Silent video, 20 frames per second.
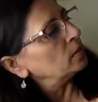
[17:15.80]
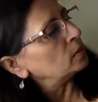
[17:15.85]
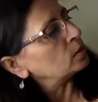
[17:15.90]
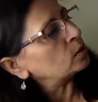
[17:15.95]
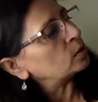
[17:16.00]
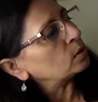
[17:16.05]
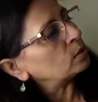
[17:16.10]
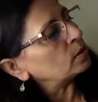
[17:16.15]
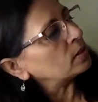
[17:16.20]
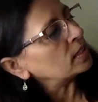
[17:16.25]

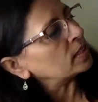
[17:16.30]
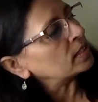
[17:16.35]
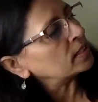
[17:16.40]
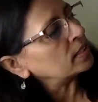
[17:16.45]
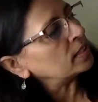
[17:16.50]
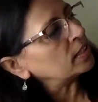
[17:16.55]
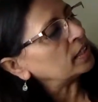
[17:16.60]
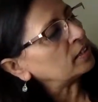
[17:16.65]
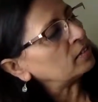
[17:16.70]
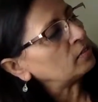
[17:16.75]
So
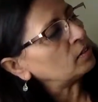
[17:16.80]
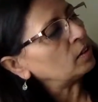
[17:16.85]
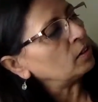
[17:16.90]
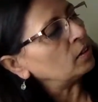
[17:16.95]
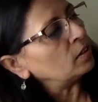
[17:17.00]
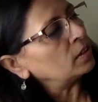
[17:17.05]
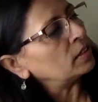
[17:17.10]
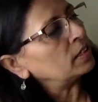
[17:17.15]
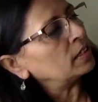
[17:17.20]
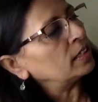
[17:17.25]
assertive
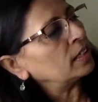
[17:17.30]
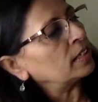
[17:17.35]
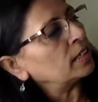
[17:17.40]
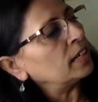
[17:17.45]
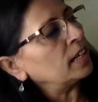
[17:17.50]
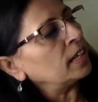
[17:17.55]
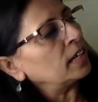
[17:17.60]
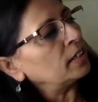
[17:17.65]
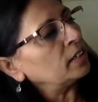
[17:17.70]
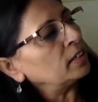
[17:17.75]
or
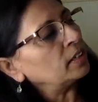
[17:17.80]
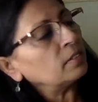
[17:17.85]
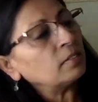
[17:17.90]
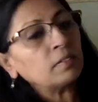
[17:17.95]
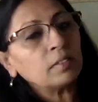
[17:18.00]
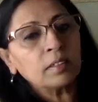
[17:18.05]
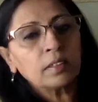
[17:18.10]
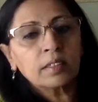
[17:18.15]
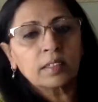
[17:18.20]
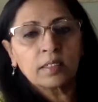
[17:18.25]
declarative,
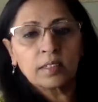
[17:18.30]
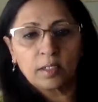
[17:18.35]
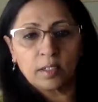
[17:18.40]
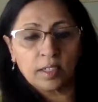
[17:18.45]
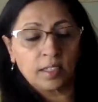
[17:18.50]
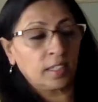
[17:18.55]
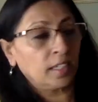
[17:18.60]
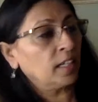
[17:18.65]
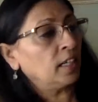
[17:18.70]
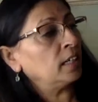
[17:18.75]

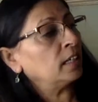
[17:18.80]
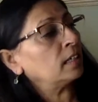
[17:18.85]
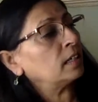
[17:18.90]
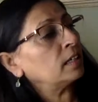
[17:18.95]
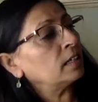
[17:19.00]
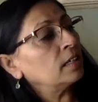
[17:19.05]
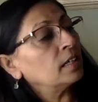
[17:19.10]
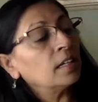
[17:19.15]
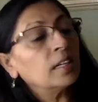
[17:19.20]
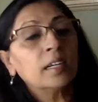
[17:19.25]

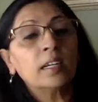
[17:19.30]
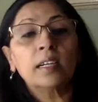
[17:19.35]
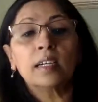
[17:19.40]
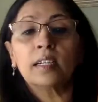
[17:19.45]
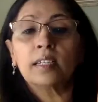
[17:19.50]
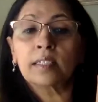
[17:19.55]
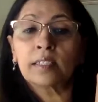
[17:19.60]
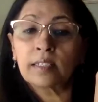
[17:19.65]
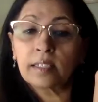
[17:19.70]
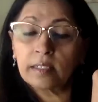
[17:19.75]
again,
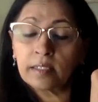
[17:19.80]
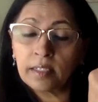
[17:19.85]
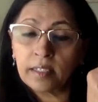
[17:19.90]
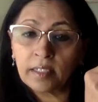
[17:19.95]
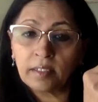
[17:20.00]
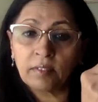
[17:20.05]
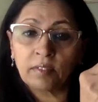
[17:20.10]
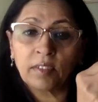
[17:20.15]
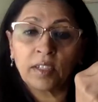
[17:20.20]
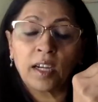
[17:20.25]

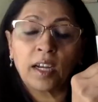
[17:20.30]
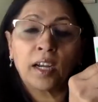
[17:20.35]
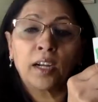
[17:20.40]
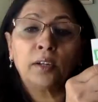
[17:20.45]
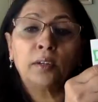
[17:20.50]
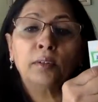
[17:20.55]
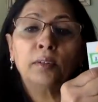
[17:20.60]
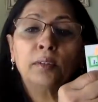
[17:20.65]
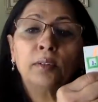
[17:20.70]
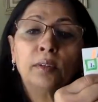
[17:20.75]
assertive. I
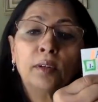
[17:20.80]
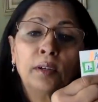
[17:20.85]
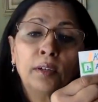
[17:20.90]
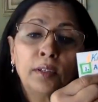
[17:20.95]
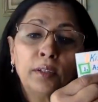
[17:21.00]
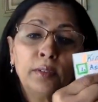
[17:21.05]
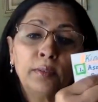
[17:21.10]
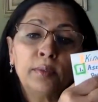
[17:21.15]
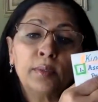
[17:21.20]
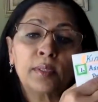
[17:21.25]
don't know how
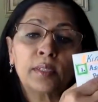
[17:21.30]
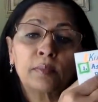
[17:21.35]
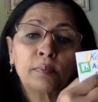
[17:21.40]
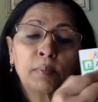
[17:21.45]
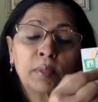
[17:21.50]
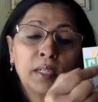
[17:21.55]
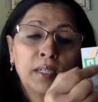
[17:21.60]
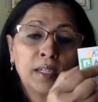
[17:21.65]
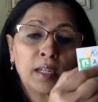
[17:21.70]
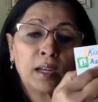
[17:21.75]
you
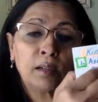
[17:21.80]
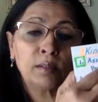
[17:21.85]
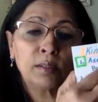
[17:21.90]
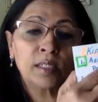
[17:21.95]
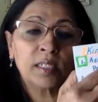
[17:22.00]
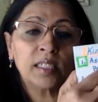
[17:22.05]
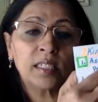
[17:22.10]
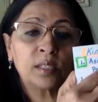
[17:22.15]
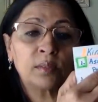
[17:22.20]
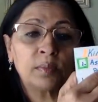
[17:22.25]

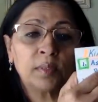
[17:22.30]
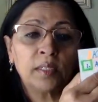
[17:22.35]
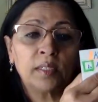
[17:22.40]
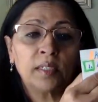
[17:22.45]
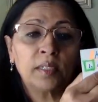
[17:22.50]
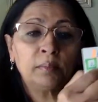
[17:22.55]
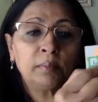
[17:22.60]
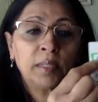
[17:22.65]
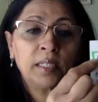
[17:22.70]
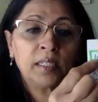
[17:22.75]
pronounce this
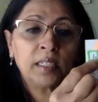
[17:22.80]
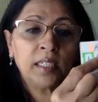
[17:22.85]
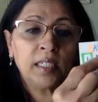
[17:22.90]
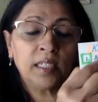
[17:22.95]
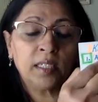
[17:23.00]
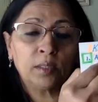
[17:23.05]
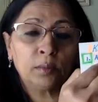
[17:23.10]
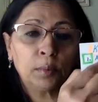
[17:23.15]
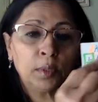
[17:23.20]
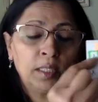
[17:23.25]
word, but
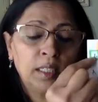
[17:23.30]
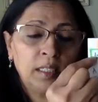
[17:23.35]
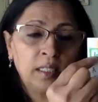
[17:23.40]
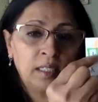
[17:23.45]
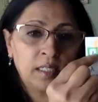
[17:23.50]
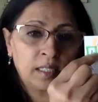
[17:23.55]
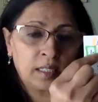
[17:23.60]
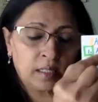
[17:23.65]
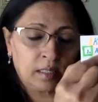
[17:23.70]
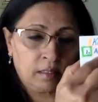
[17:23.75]
here
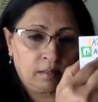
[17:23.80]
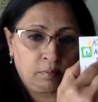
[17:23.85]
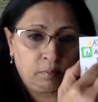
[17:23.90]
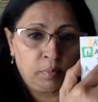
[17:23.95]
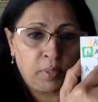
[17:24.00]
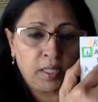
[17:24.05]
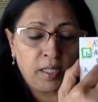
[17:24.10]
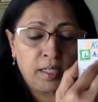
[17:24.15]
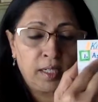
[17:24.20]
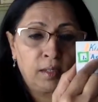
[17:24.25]
we
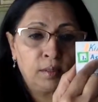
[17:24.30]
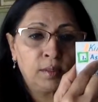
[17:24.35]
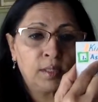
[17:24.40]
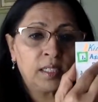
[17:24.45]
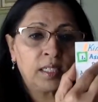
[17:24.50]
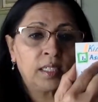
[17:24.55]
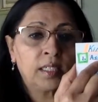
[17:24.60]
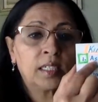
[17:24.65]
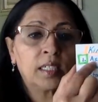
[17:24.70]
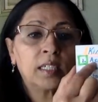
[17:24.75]

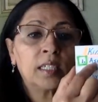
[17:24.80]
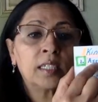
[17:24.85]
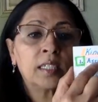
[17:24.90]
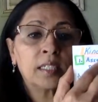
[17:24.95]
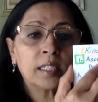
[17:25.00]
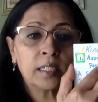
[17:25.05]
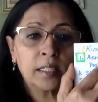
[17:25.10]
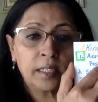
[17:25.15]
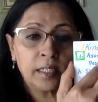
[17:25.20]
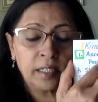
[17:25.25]
pronounce it
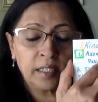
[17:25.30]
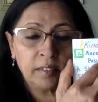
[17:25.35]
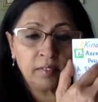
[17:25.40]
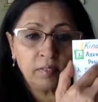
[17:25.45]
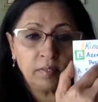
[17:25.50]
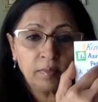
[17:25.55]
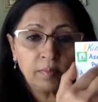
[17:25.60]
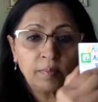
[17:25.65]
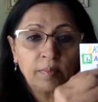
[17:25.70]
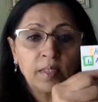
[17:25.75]

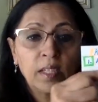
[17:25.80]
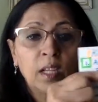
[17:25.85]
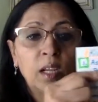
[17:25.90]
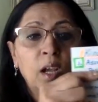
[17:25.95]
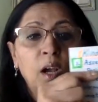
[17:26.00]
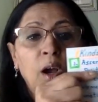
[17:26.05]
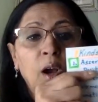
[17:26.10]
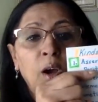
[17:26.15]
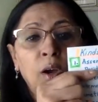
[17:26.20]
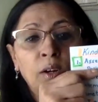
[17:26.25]
assertive,
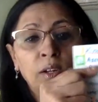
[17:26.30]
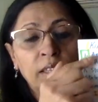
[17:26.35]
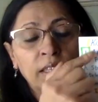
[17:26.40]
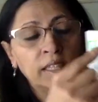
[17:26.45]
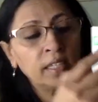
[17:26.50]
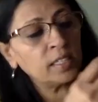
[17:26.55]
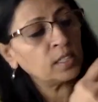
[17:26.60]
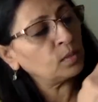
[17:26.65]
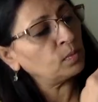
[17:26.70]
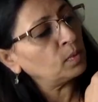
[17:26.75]
or
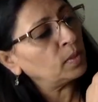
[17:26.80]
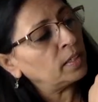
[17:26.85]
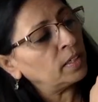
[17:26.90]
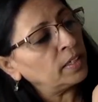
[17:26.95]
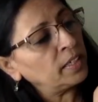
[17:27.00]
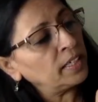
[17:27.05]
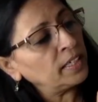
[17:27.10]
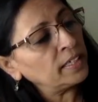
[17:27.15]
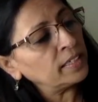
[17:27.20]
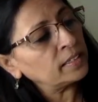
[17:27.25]
this
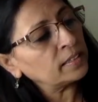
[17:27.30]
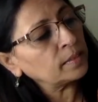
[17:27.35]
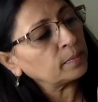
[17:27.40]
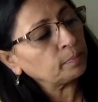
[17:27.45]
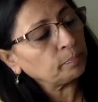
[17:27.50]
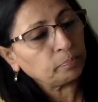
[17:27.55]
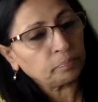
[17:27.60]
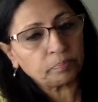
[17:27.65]
word is